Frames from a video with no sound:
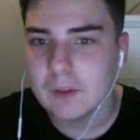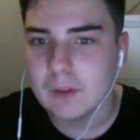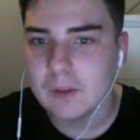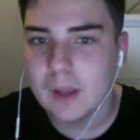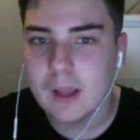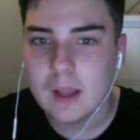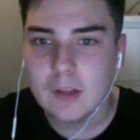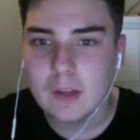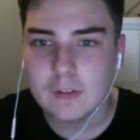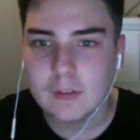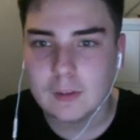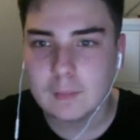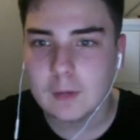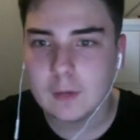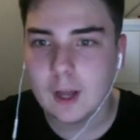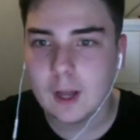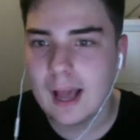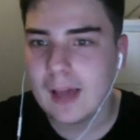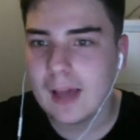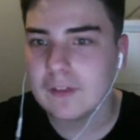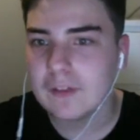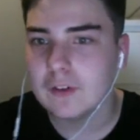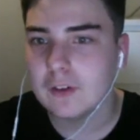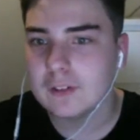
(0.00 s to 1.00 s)
Someone like
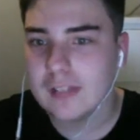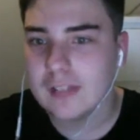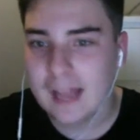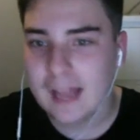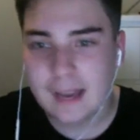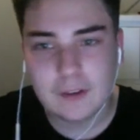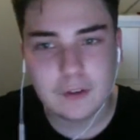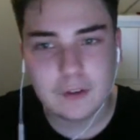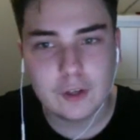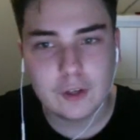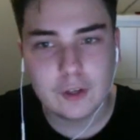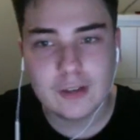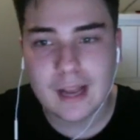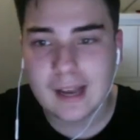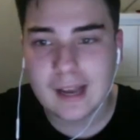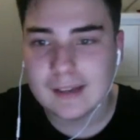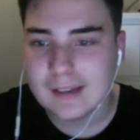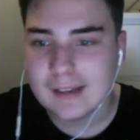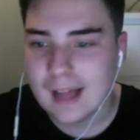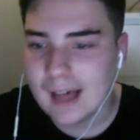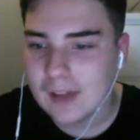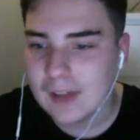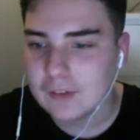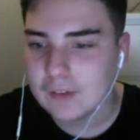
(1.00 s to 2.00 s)
Hazard can do that and
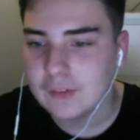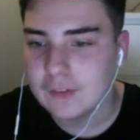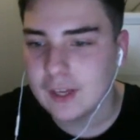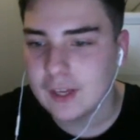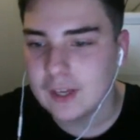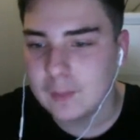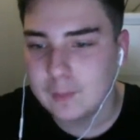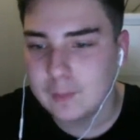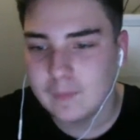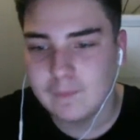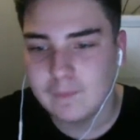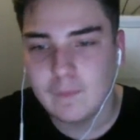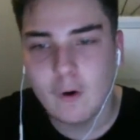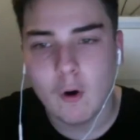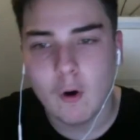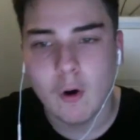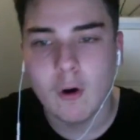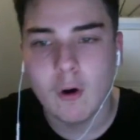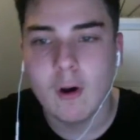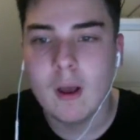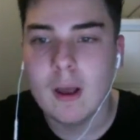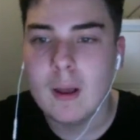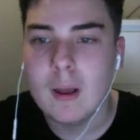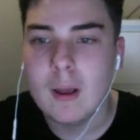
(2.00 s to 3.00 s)
has done it before,
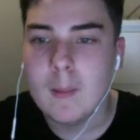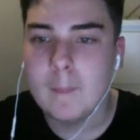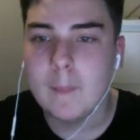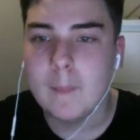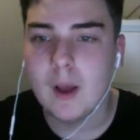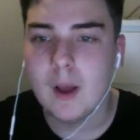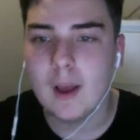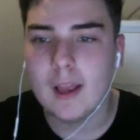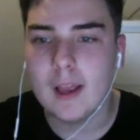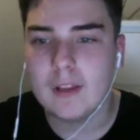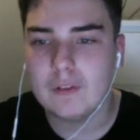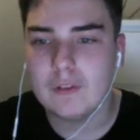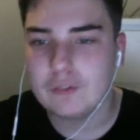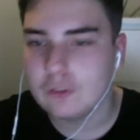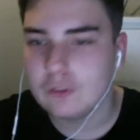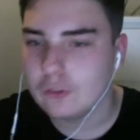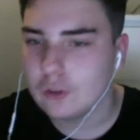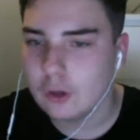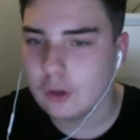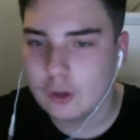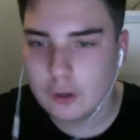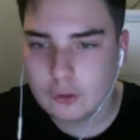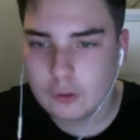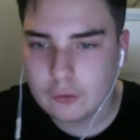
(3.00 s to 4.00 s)
but it's just gone on
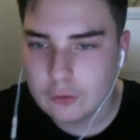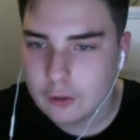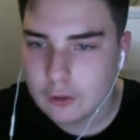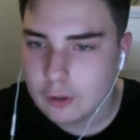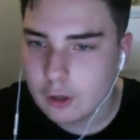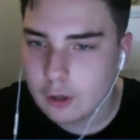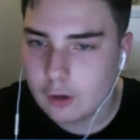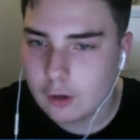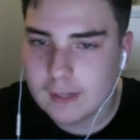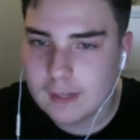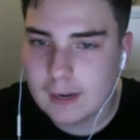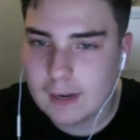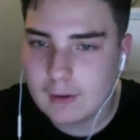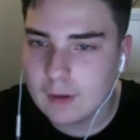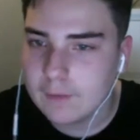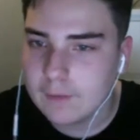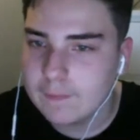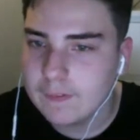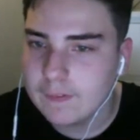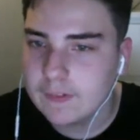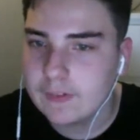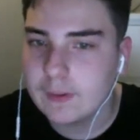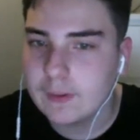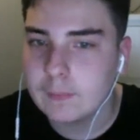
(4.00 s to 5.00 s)
too long now, and I think
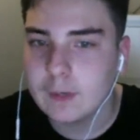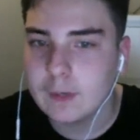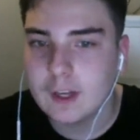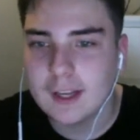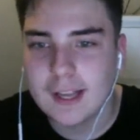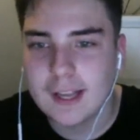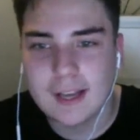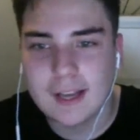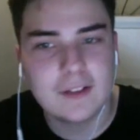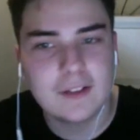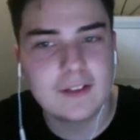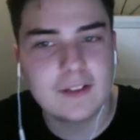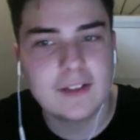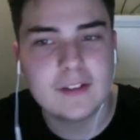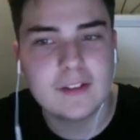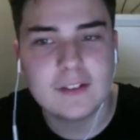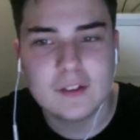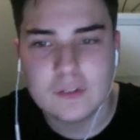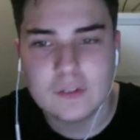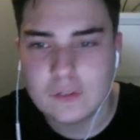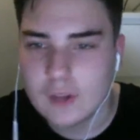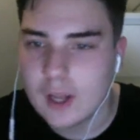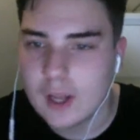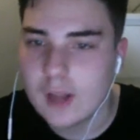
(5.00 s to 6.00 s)
someone like Kennedy
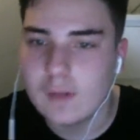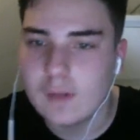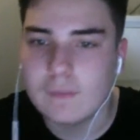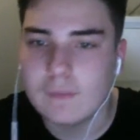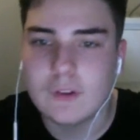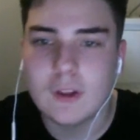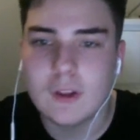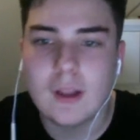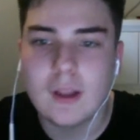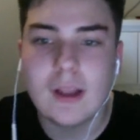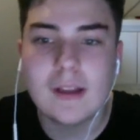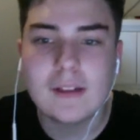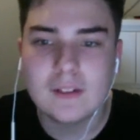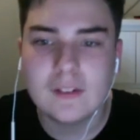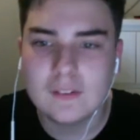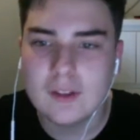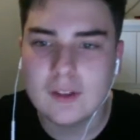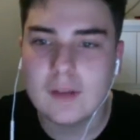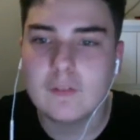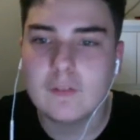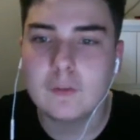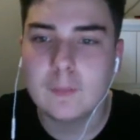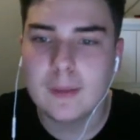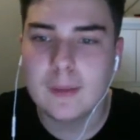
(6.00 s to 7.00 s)
deserves to
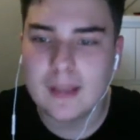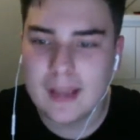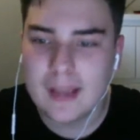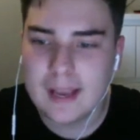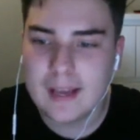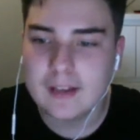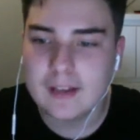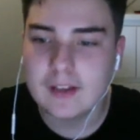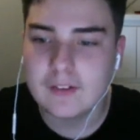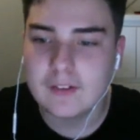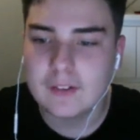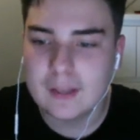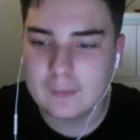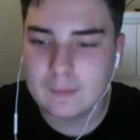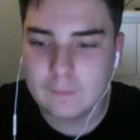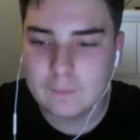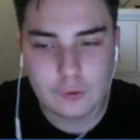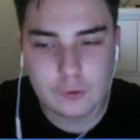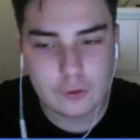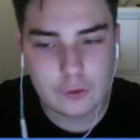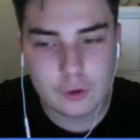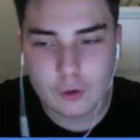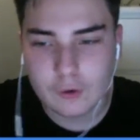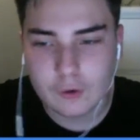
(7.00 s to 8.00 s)
be in the team for
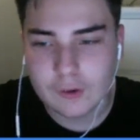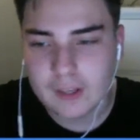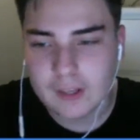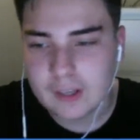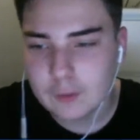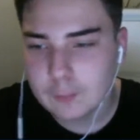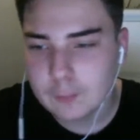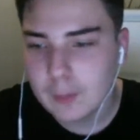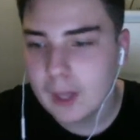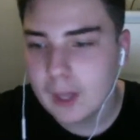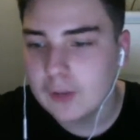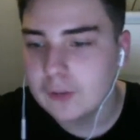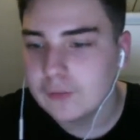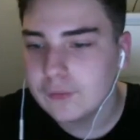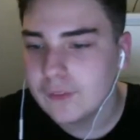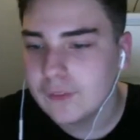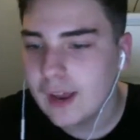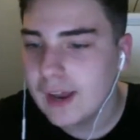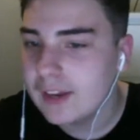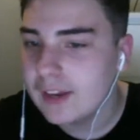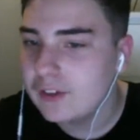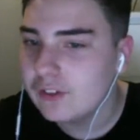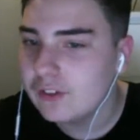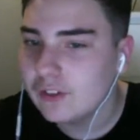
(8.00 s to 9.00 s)
sure, and his burst of
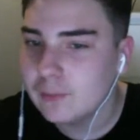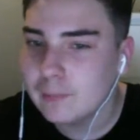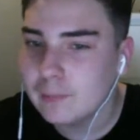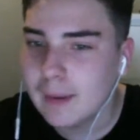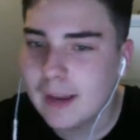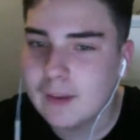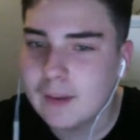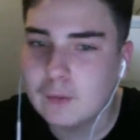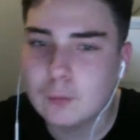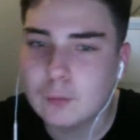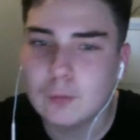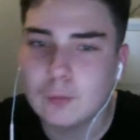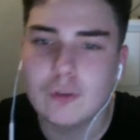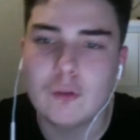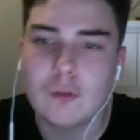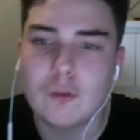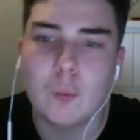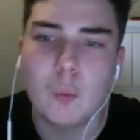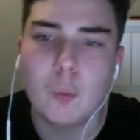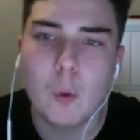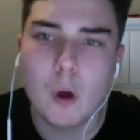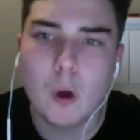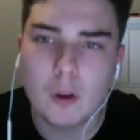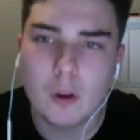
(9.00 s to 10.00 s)
energy and pace will do
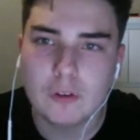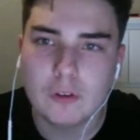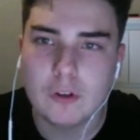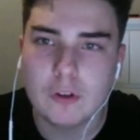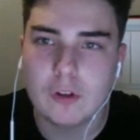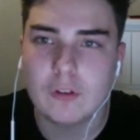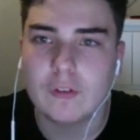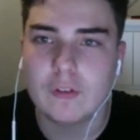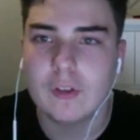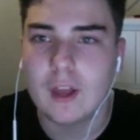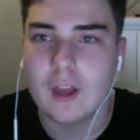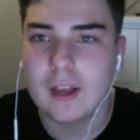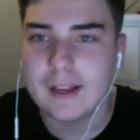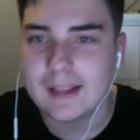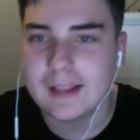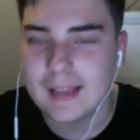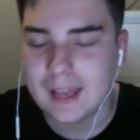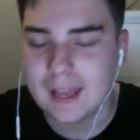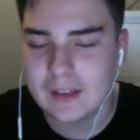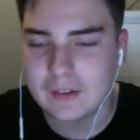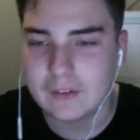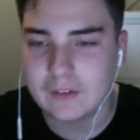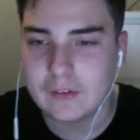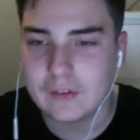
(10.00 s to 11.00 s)
wonders
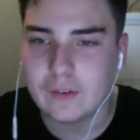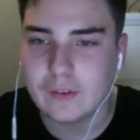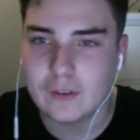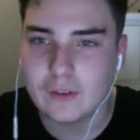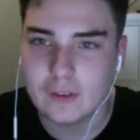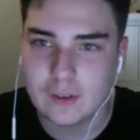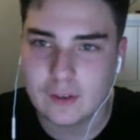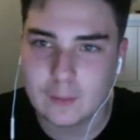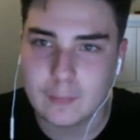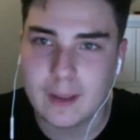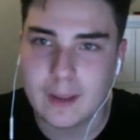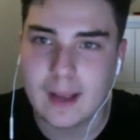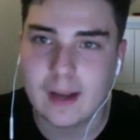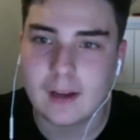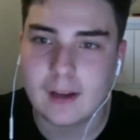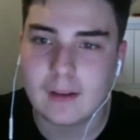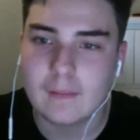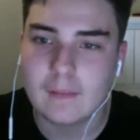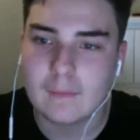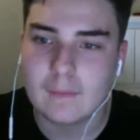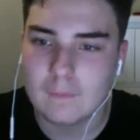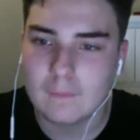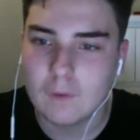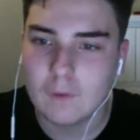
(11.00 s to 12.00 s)
against the back
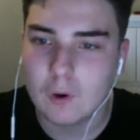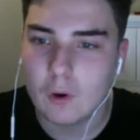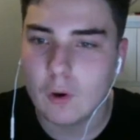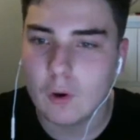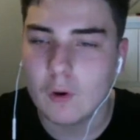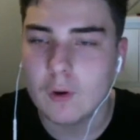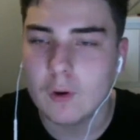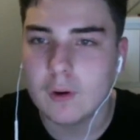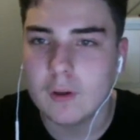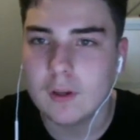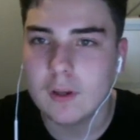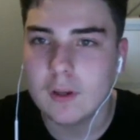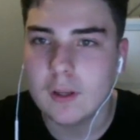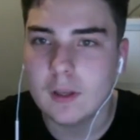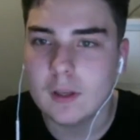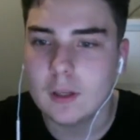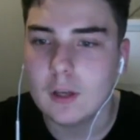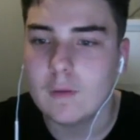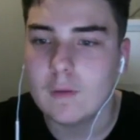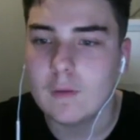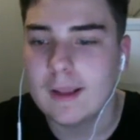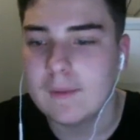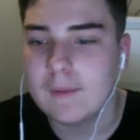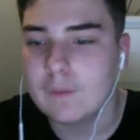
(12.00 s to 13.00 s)
four. Louis,
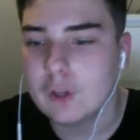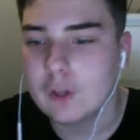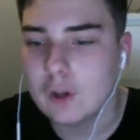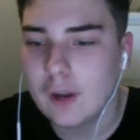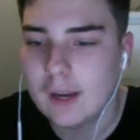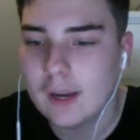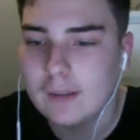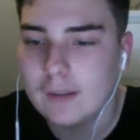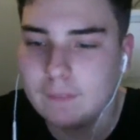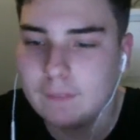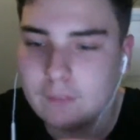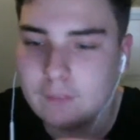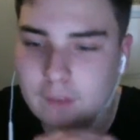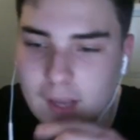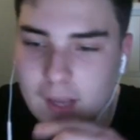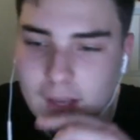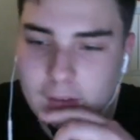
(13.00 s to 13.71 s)
have you got anything to add?